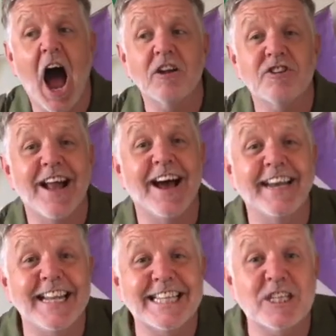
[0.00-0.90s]
I
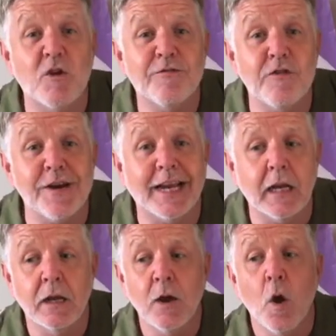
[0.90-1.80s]
started suffering
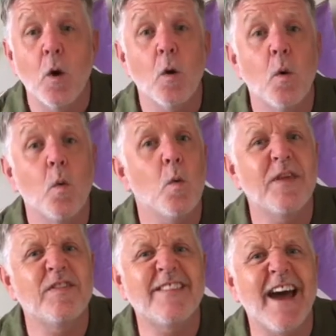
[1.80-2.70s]

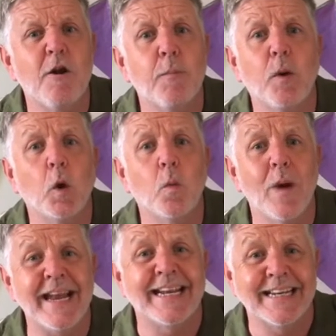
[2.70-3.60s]
with terrible
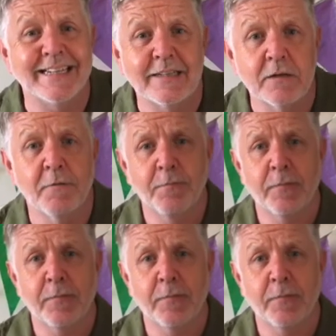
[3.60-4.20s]
wind.